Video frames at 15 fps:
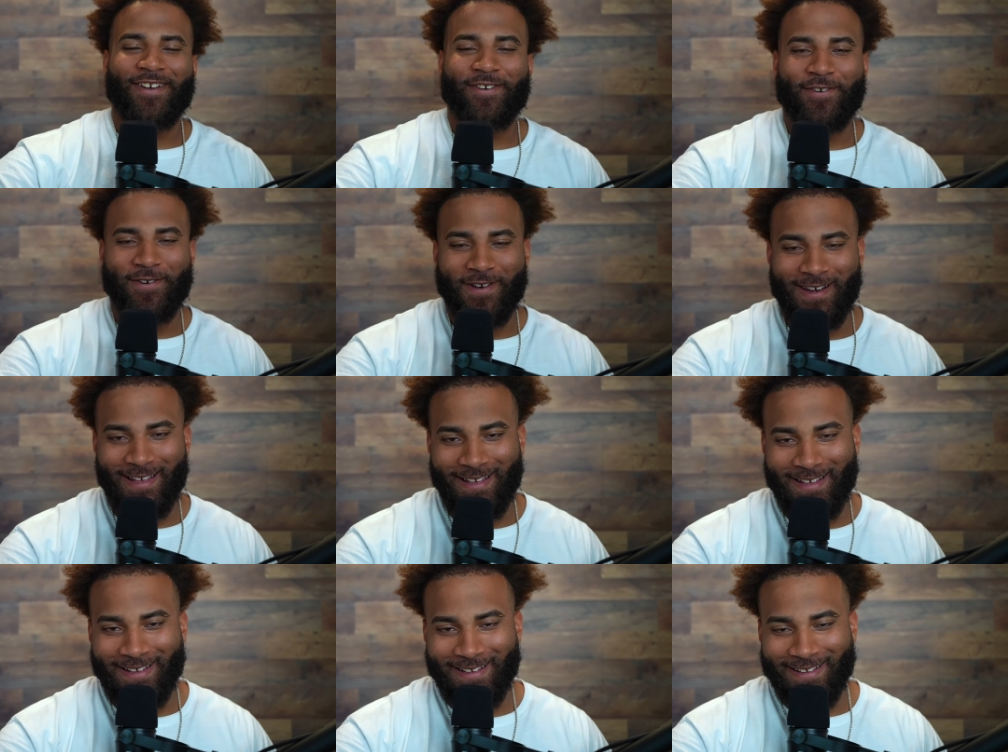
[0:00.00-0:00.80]

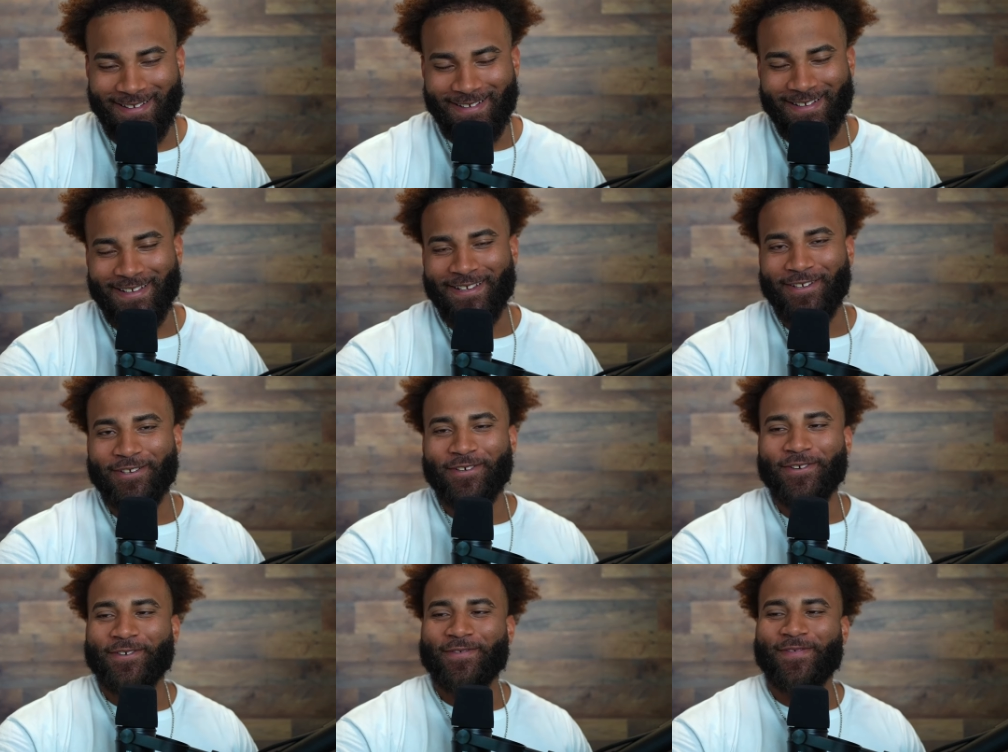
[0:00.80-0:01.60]
Hola,
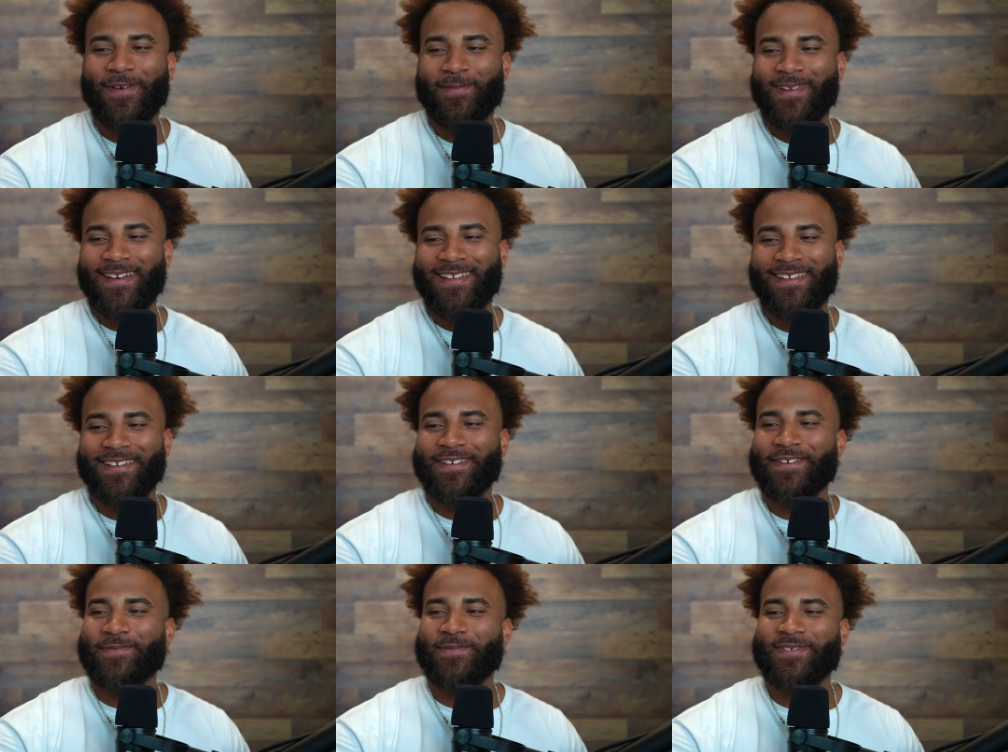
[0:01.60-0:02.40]
hello, family.
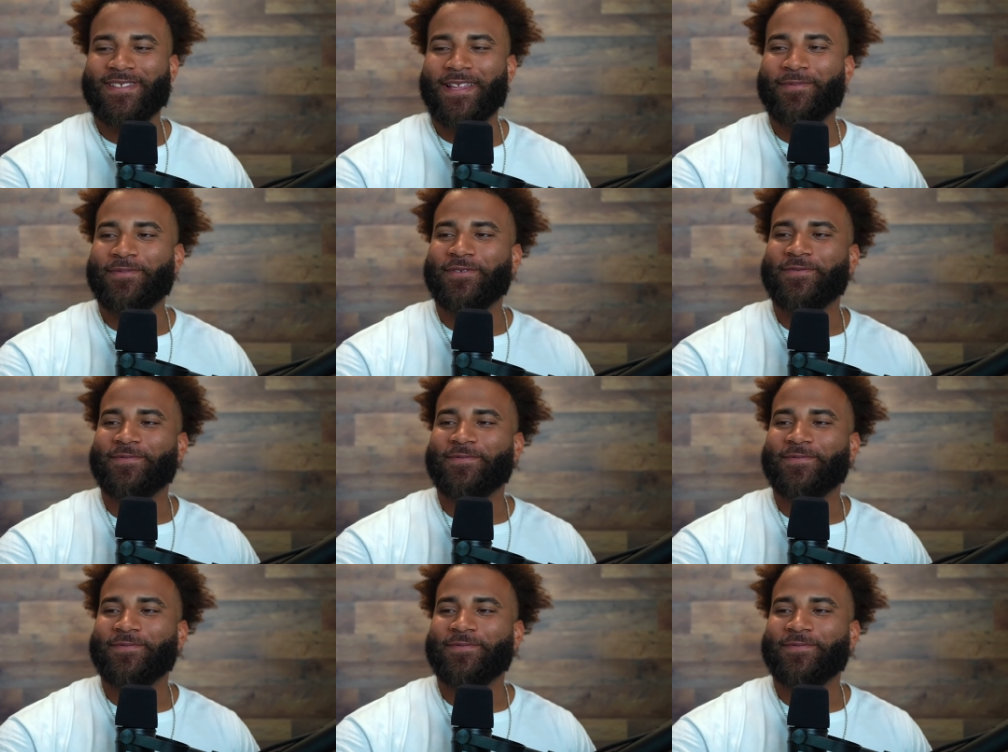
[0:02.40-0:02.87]
¿Cómo estamos?